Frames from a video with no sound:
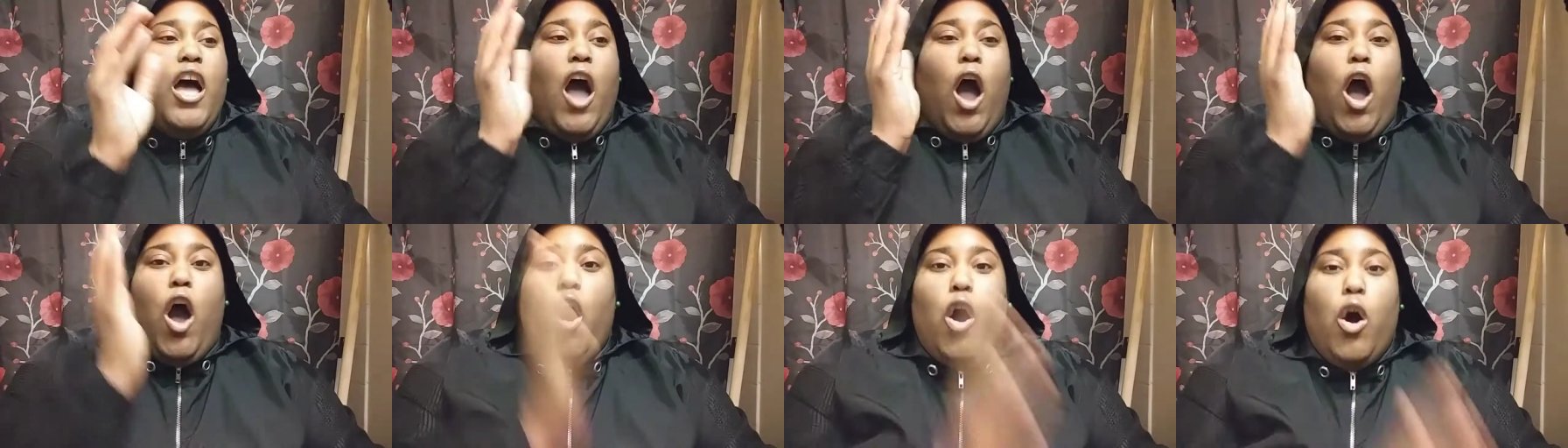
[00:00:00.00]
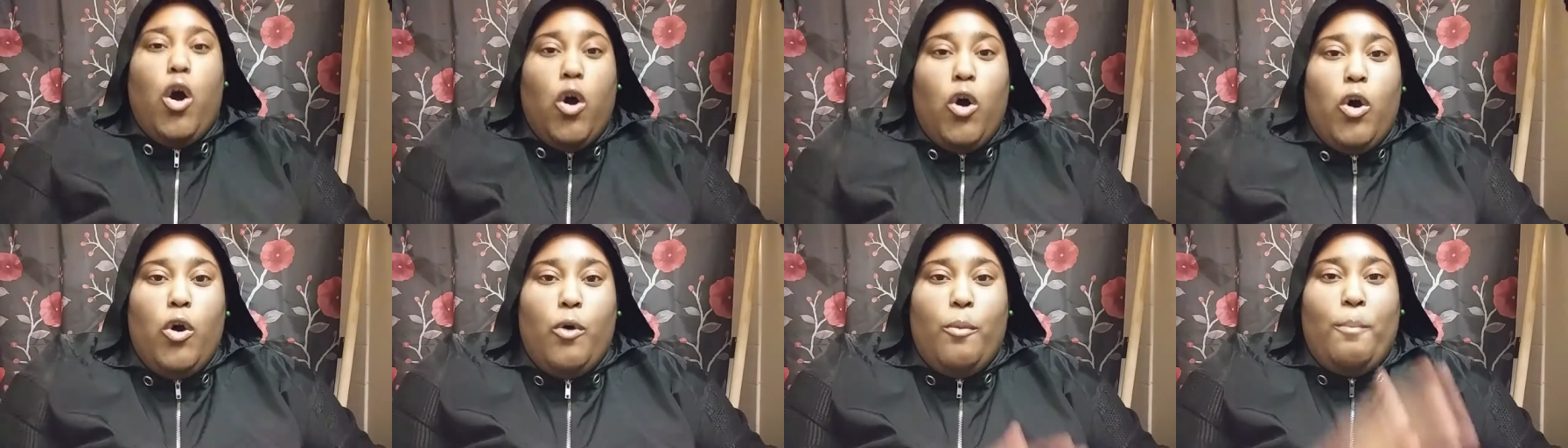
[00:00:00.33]

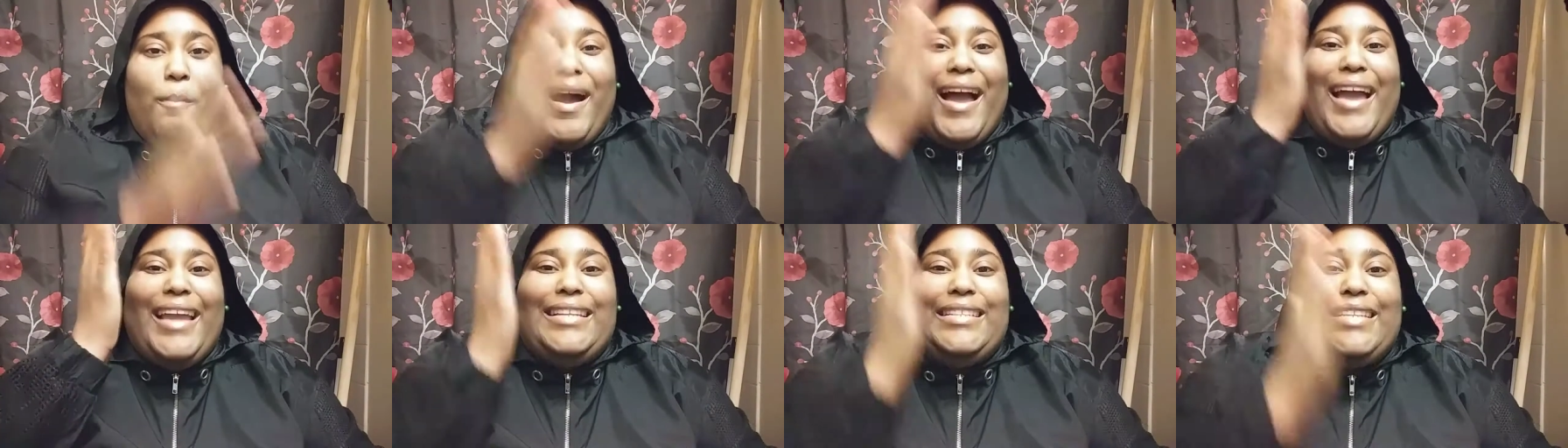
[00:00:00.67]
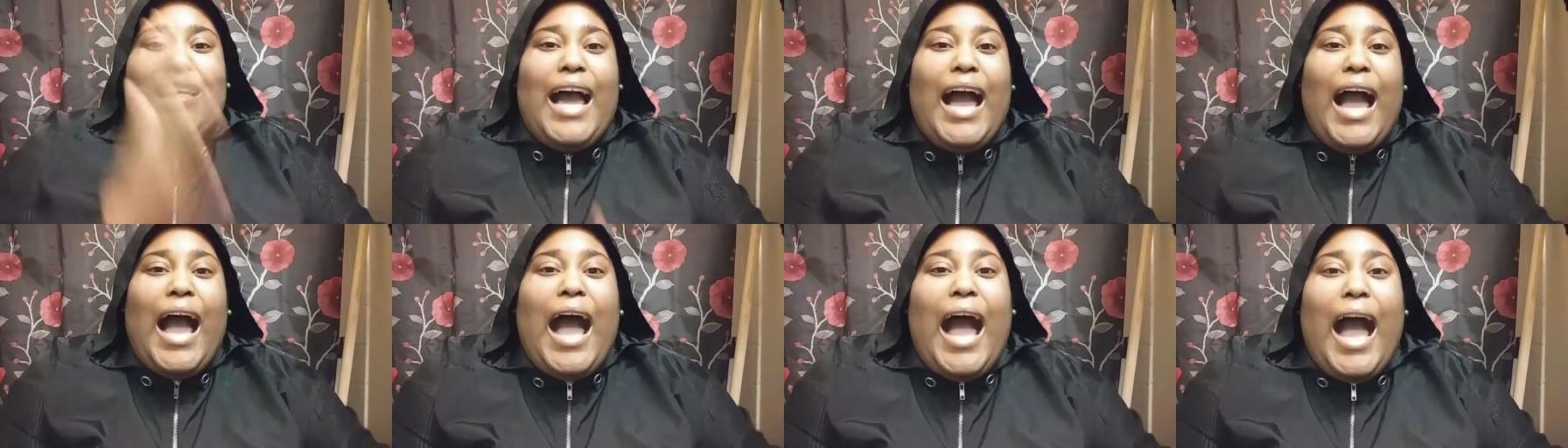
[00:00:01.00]
all my
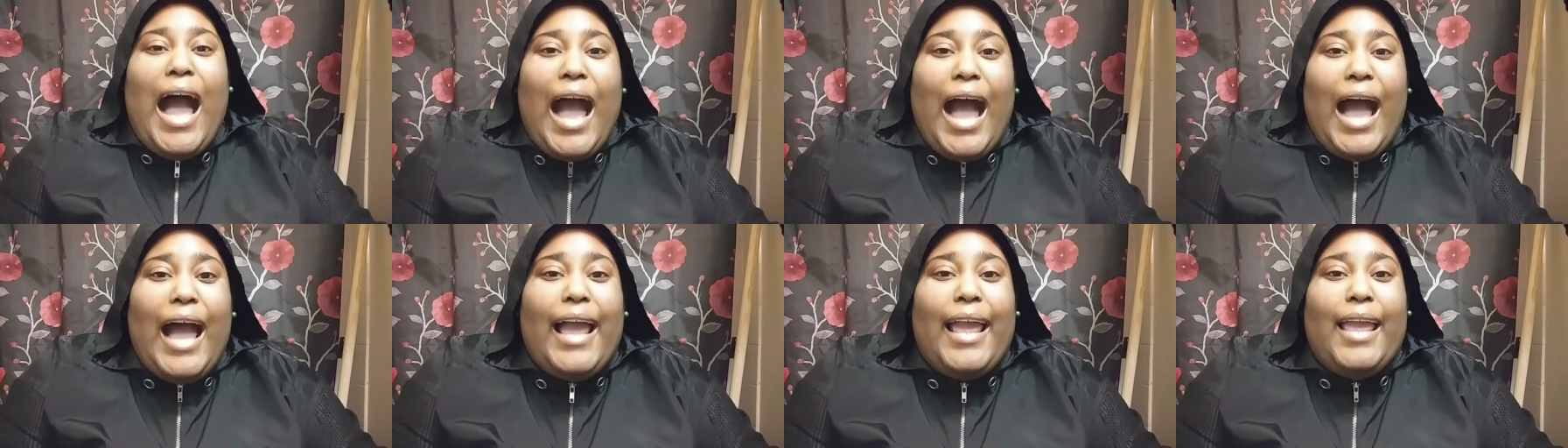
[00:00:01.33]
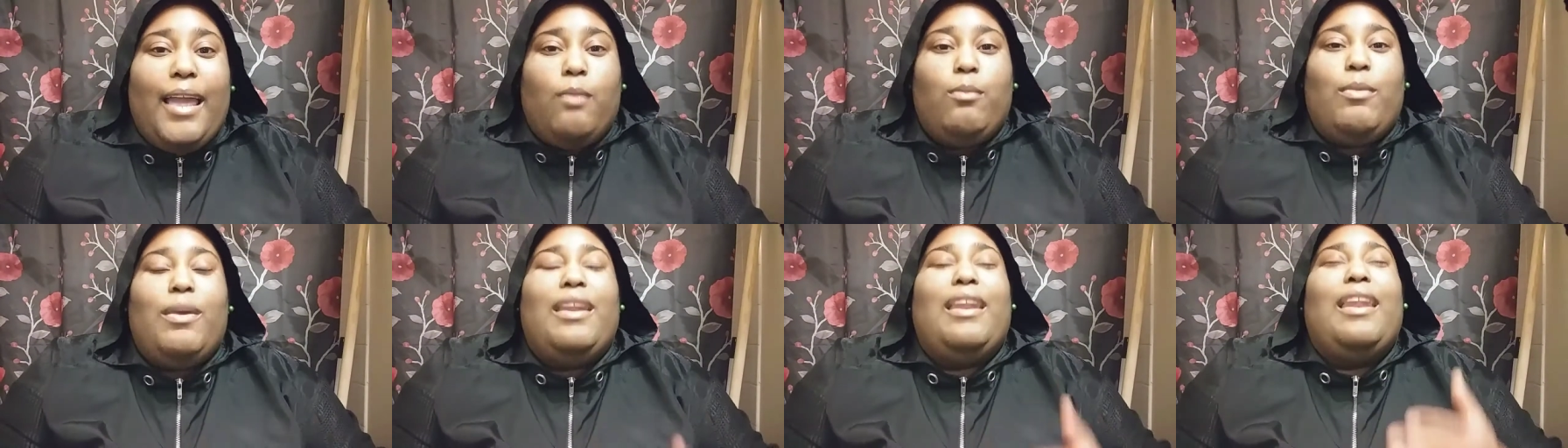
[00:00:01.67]

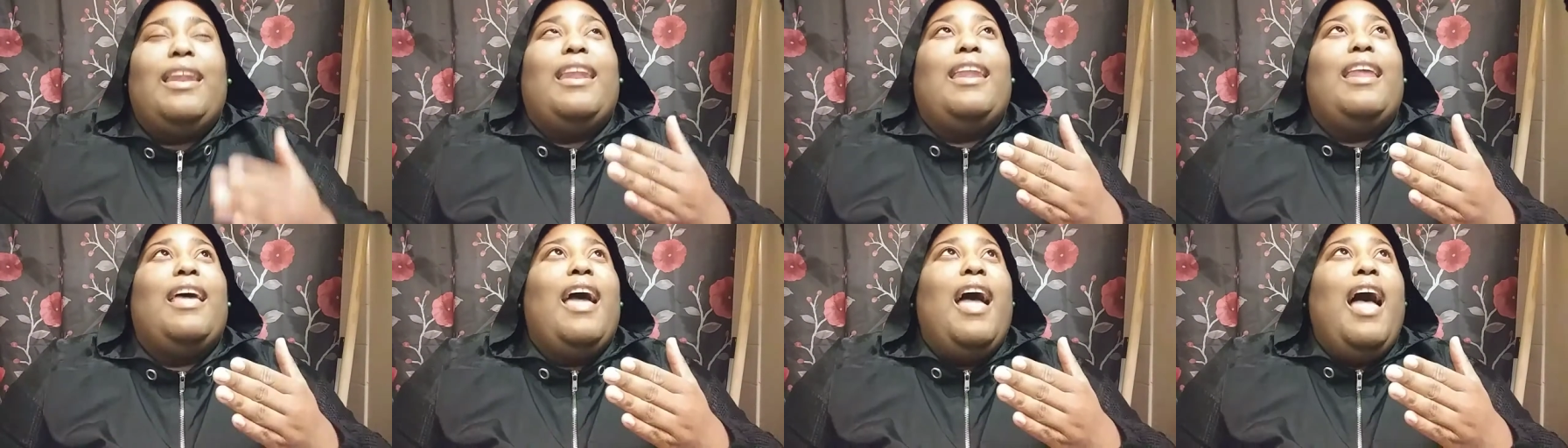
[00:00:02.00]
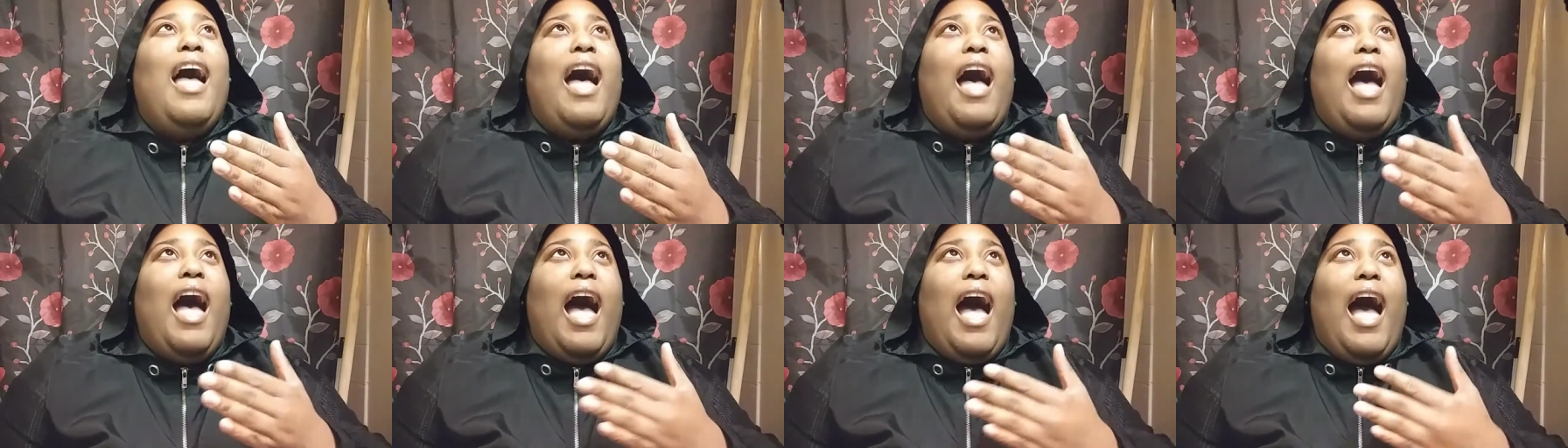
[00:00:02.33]
time, and
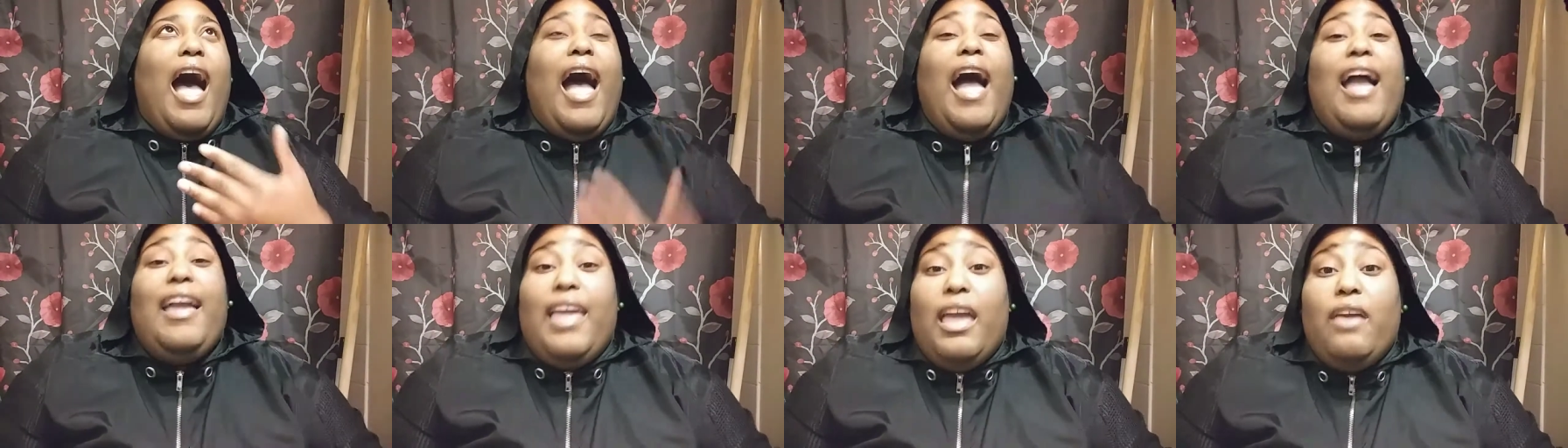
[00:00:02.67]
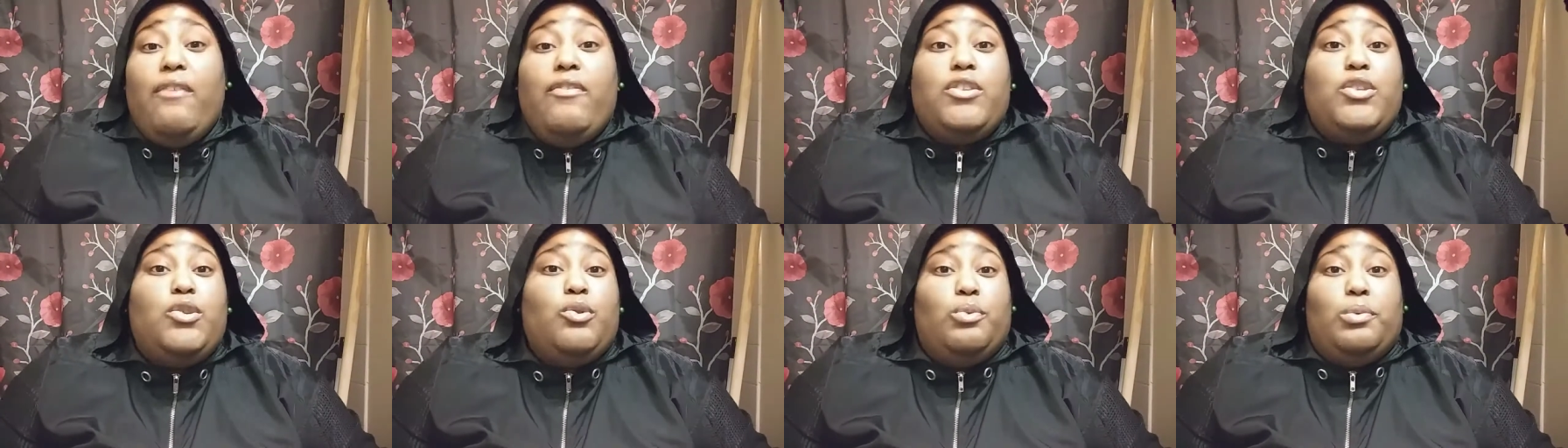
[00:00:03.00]
I
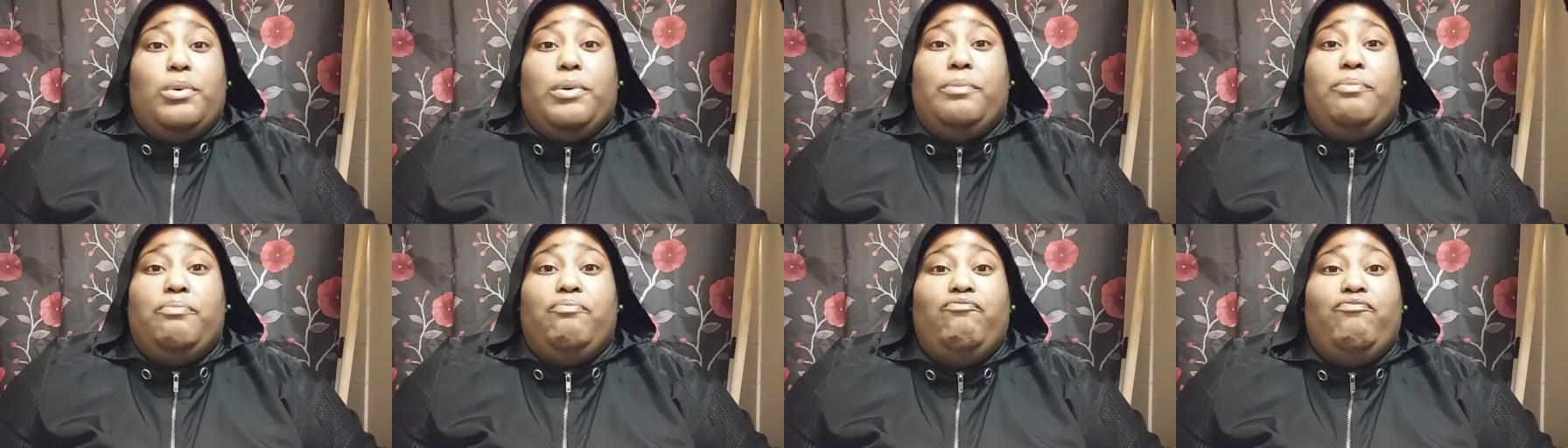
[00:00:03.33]
gave it to them.